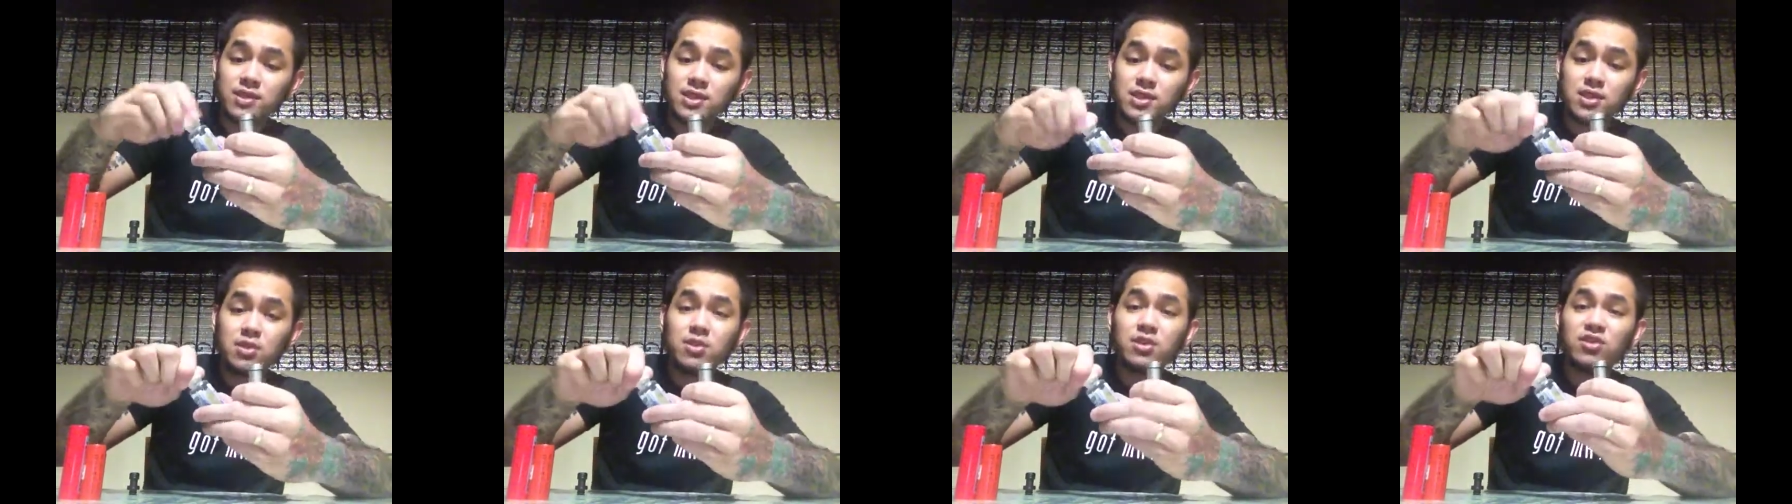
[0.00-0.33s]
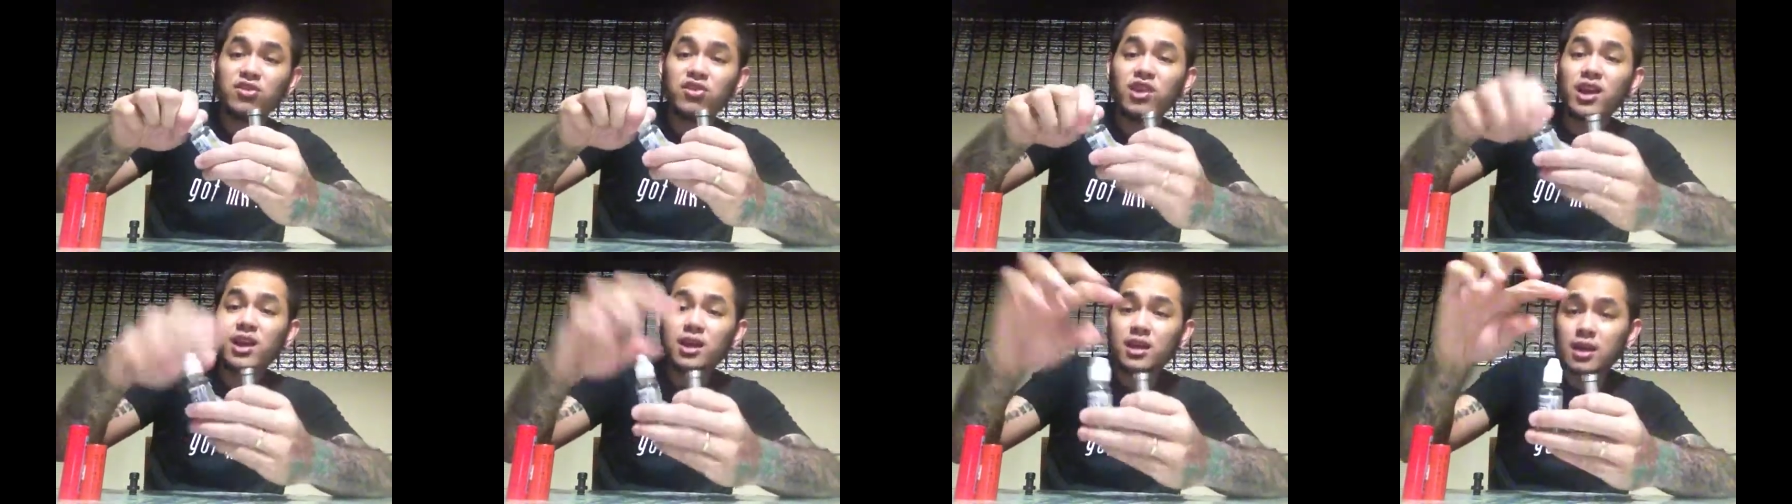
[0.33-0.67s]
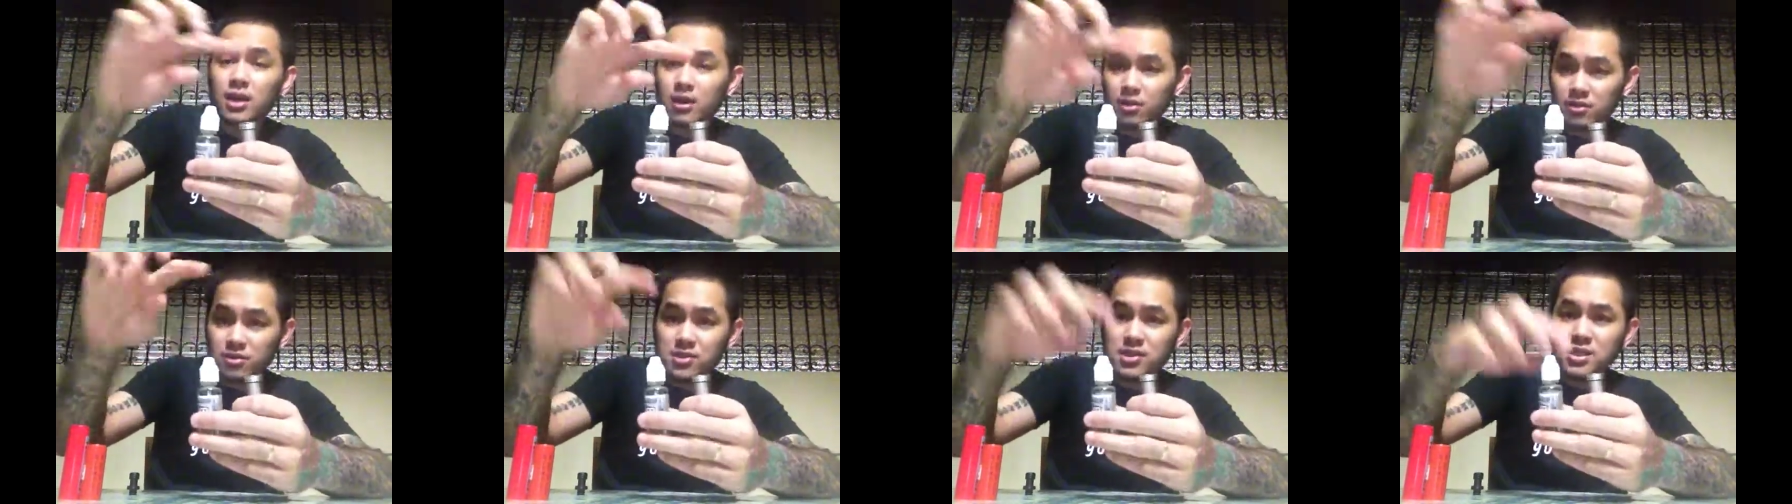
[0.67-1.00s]
so you can check it
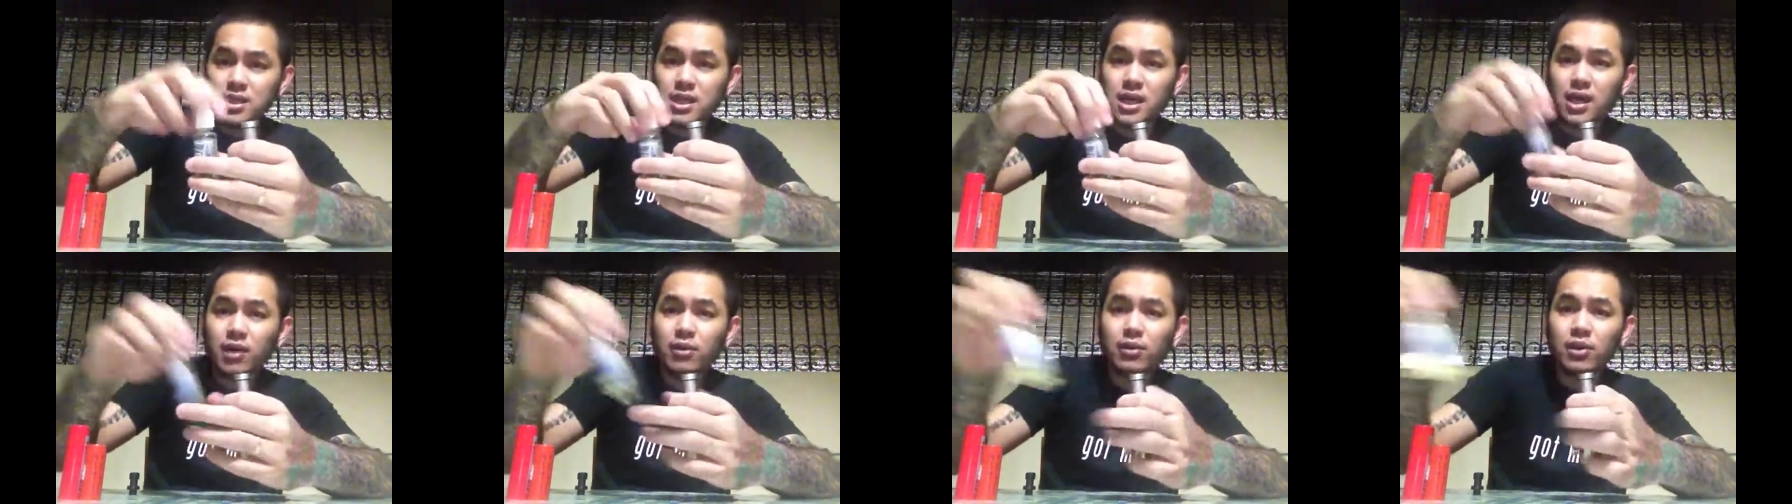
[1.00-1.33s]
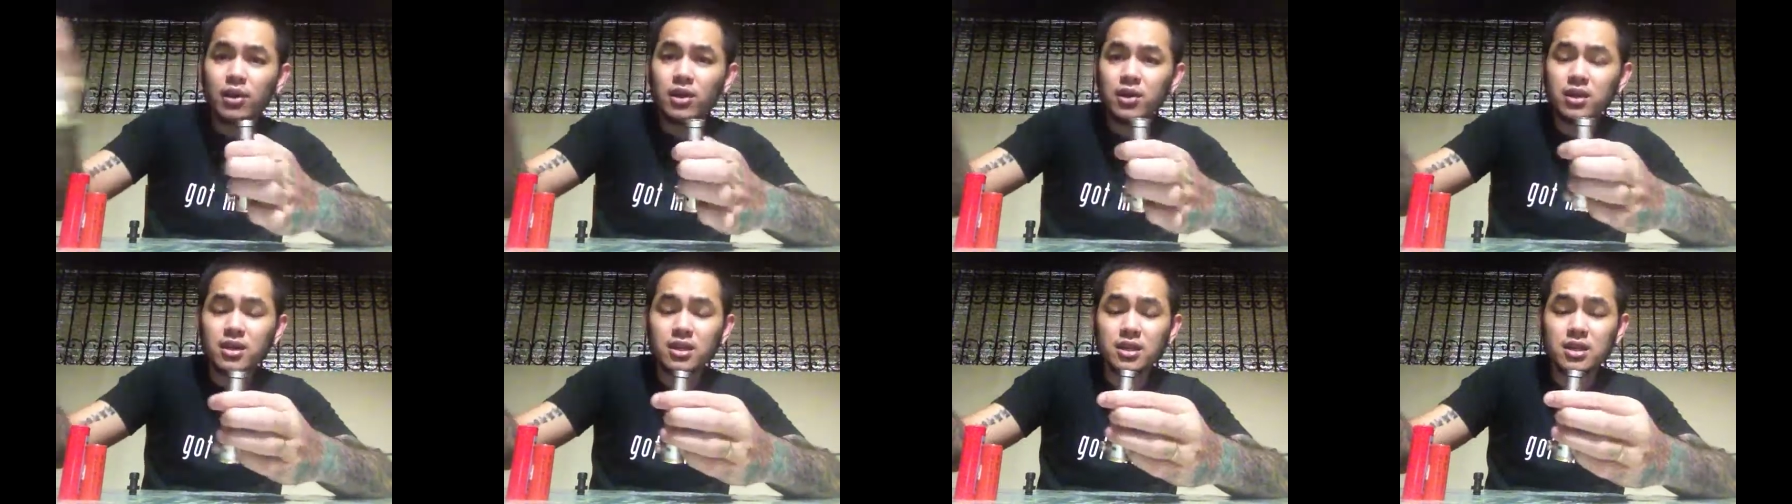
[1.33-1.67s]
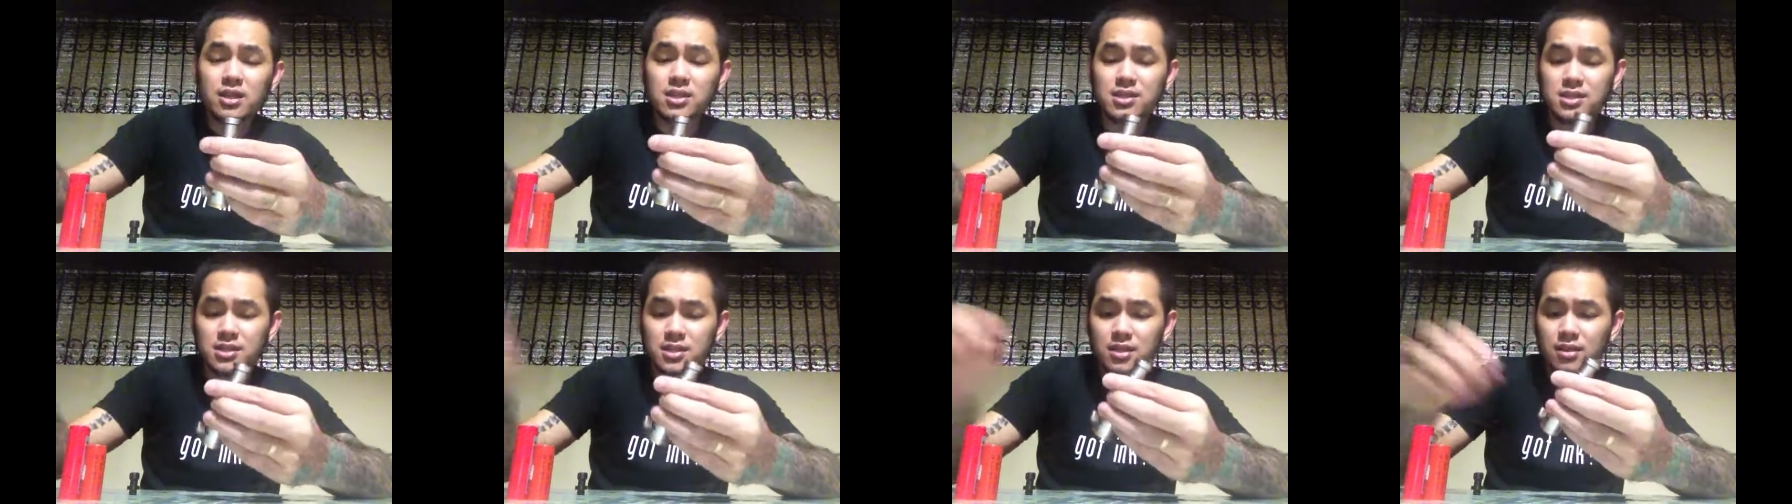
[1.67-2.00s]
out and see how long it
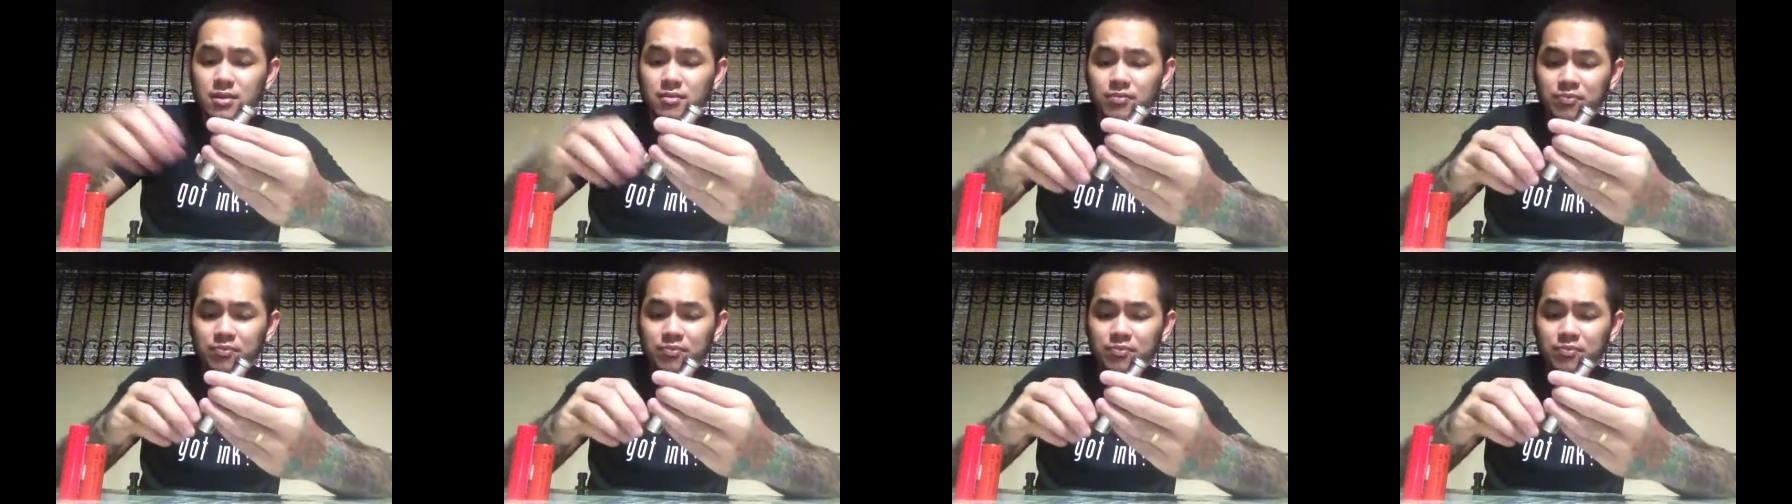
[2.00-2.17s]
is